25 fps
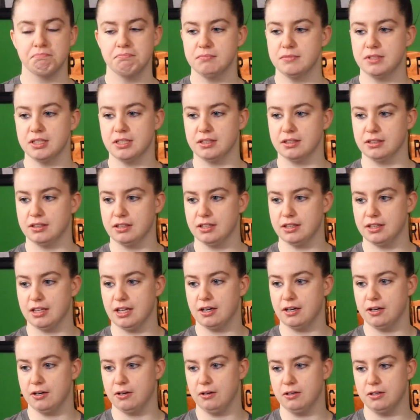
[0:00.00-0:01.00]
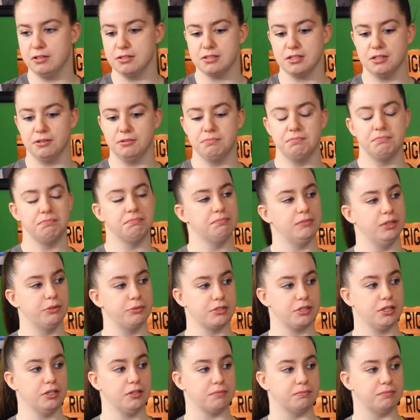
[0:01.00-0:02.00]
Didn't get that at all, so that
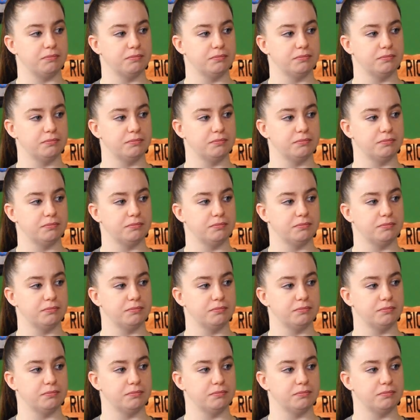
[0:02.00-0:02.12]
was good.